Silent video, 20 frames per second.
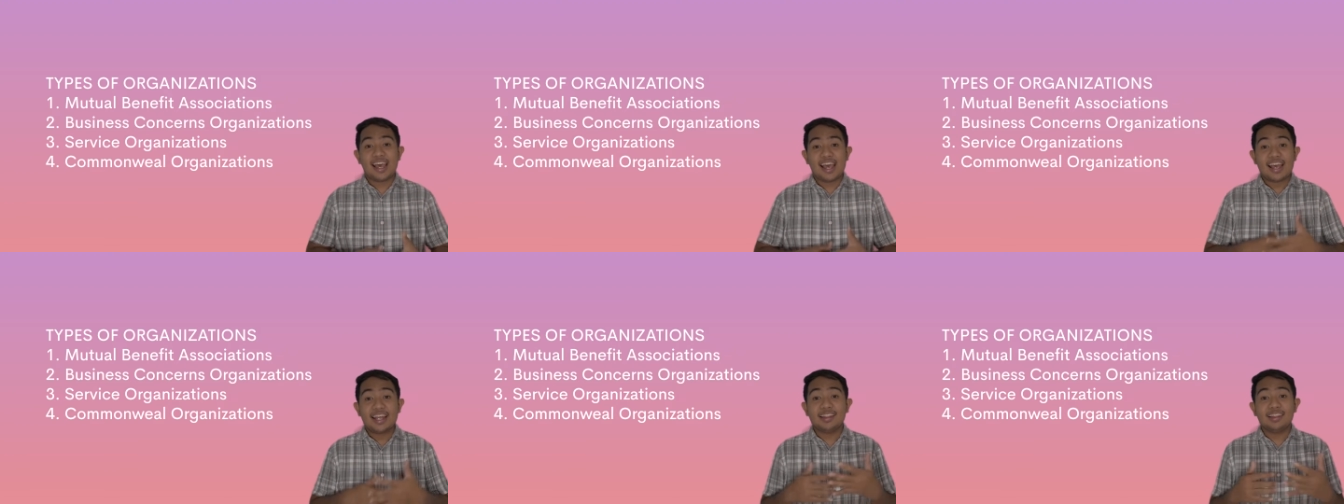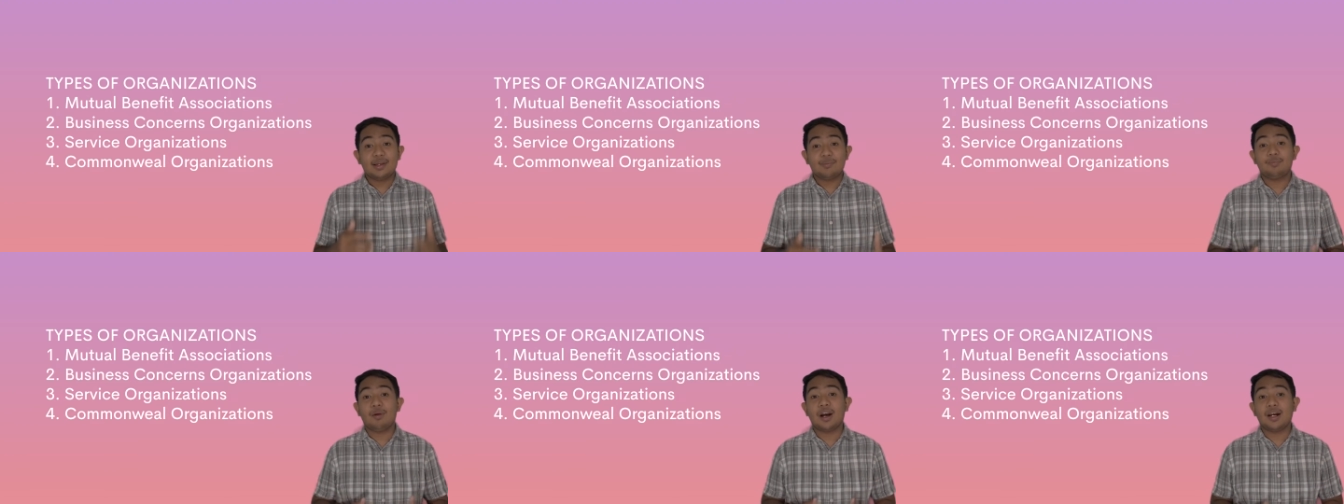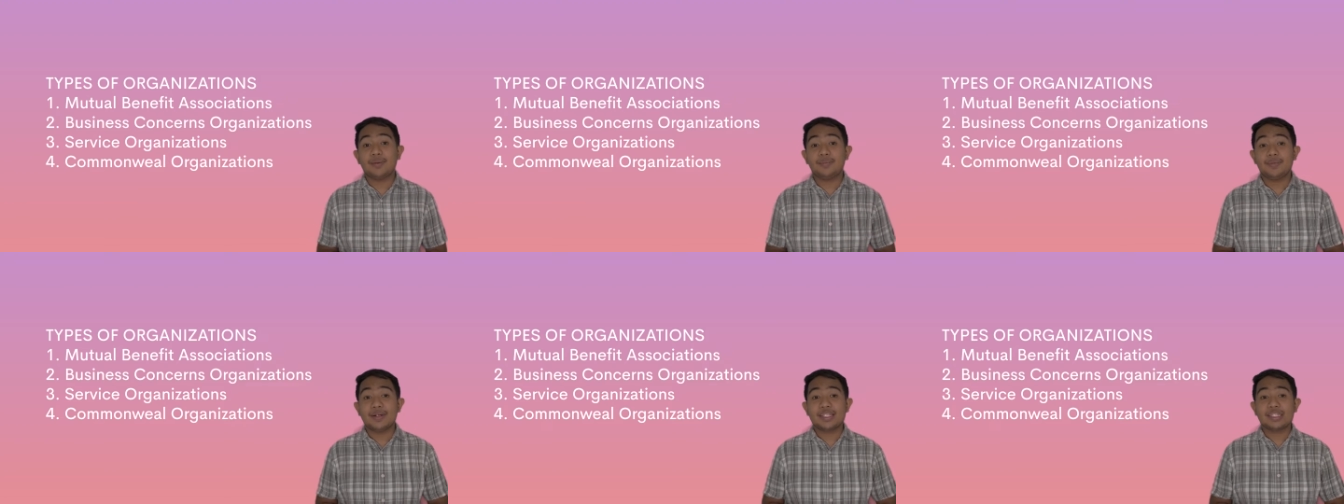and
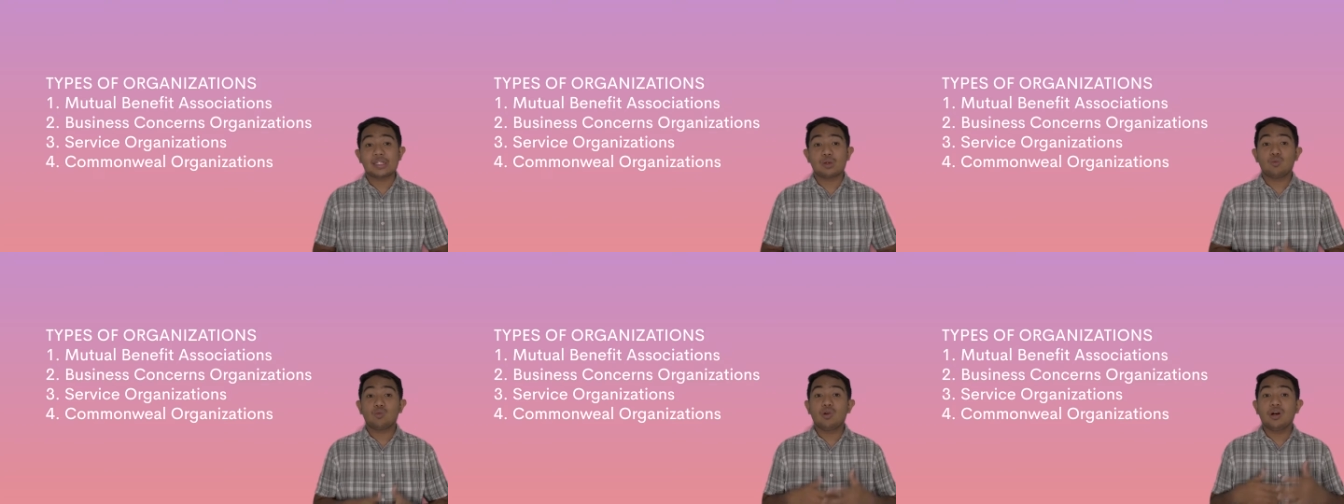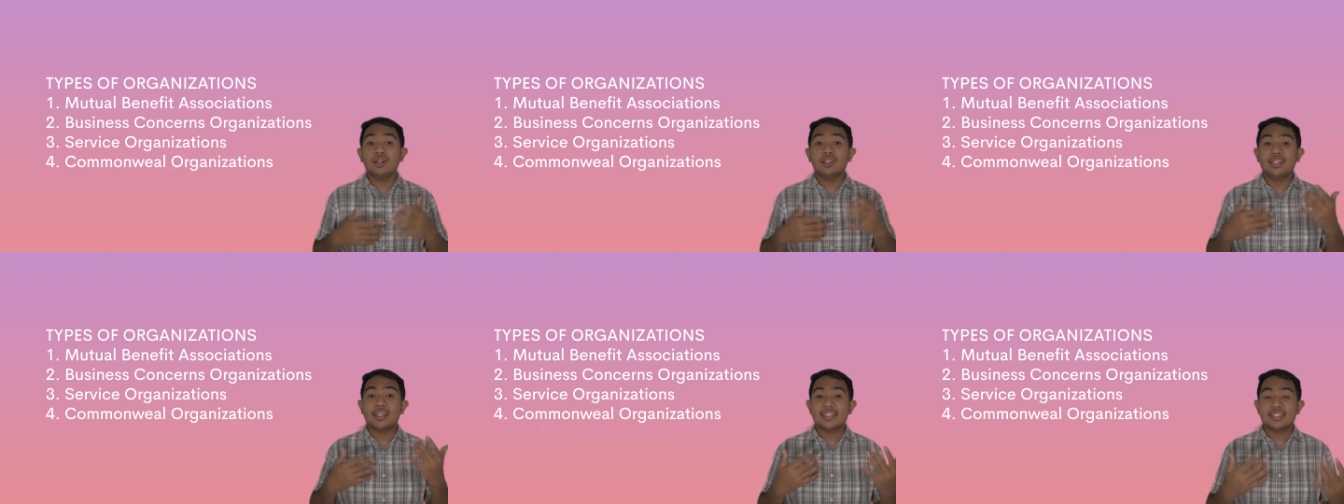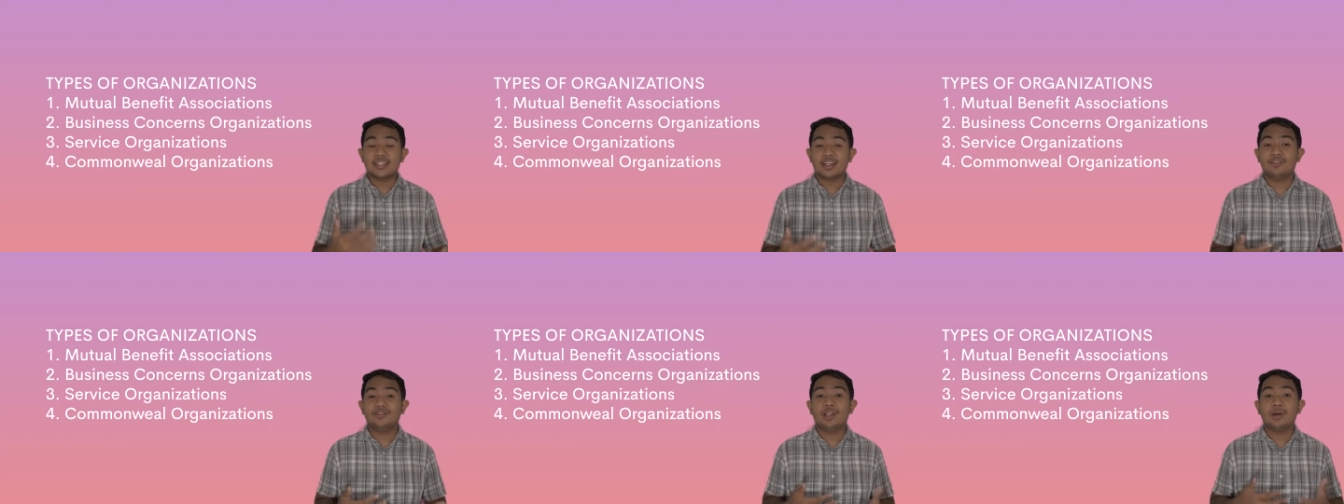departments where they
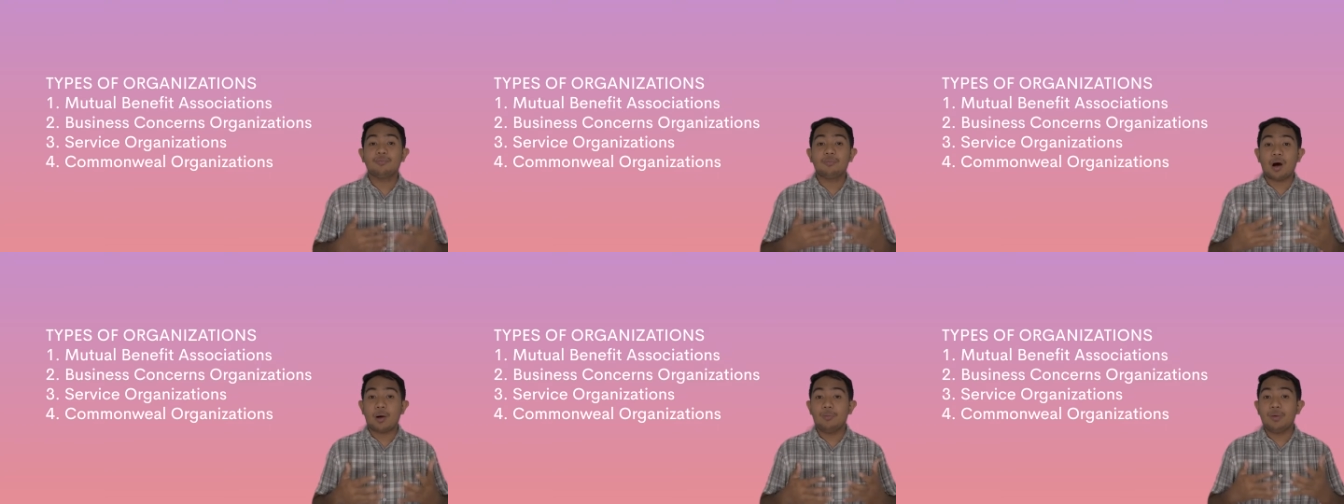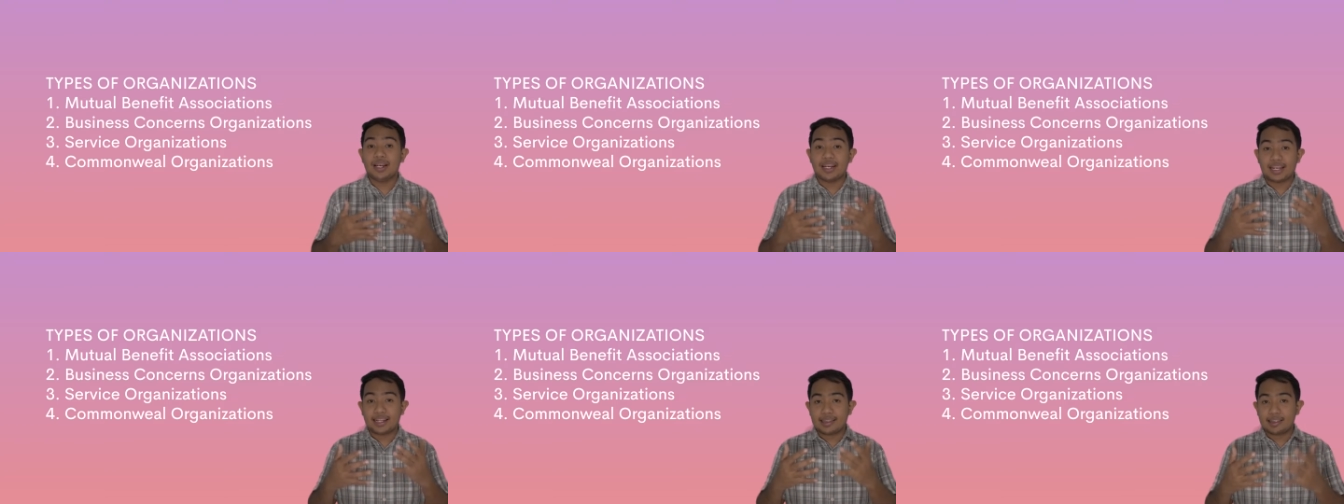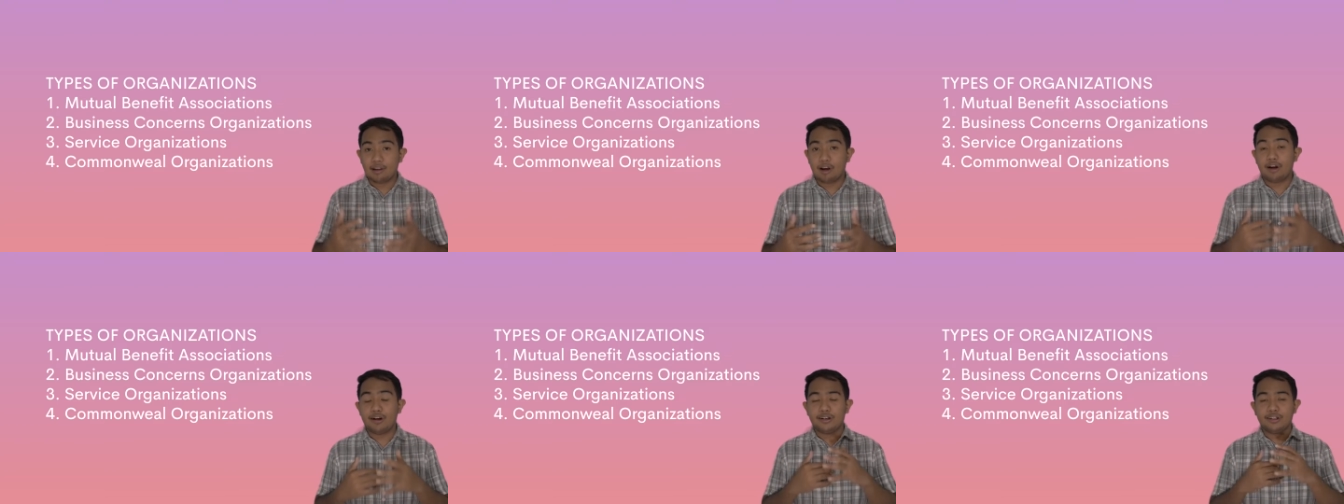serve the public
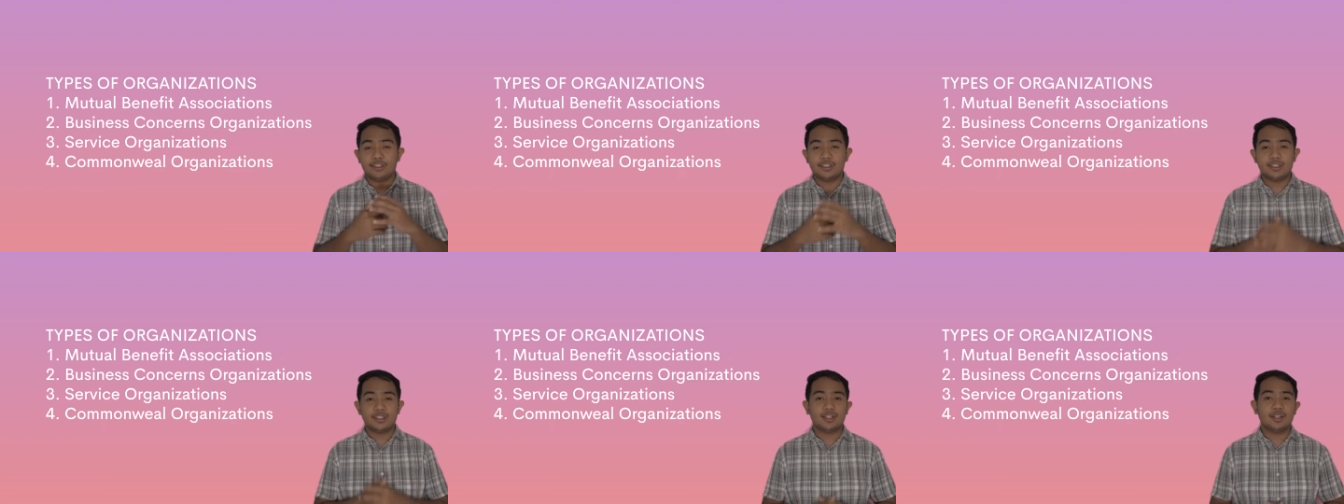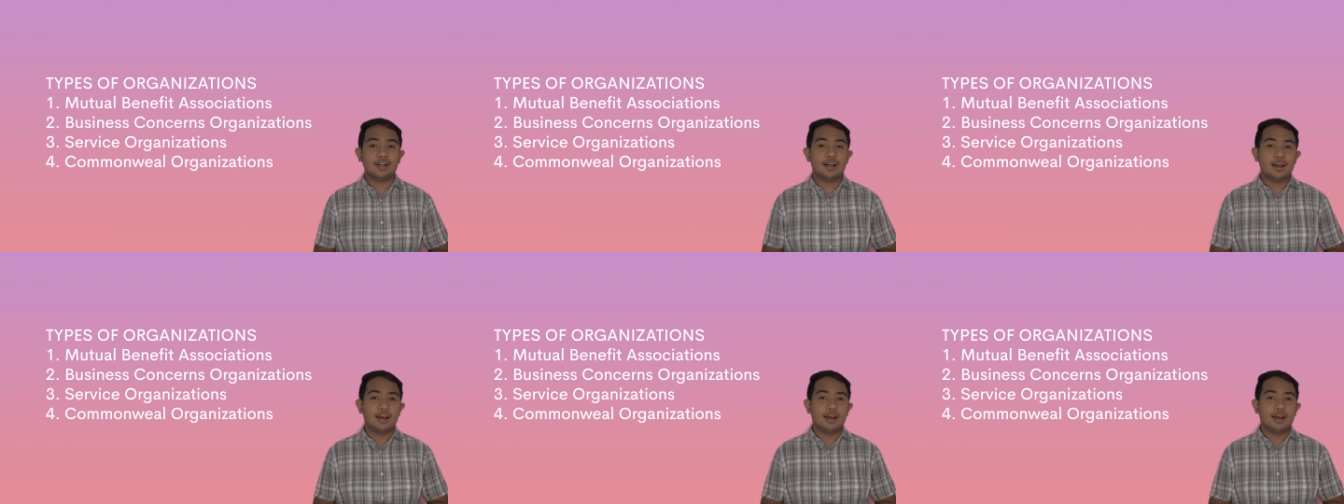at large.